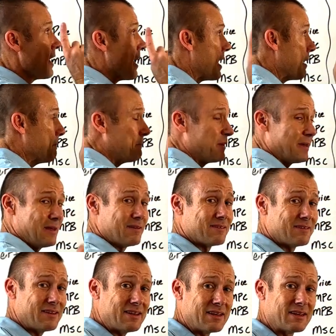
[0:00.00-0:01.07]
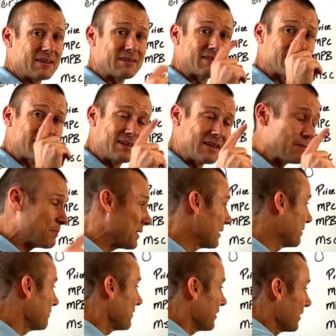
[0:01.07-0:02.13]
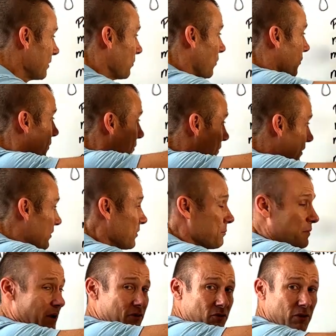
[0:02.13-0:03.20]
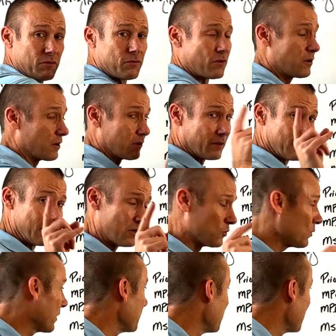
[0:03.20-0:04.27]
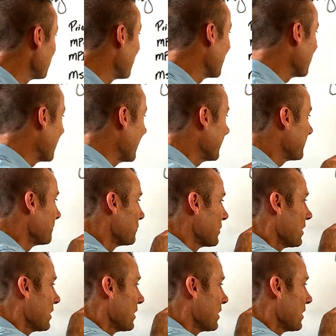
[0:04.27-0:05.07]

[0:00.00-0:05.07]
MPC is the dependent variable, the thing you're measuring vertically. Here's what I mean by that.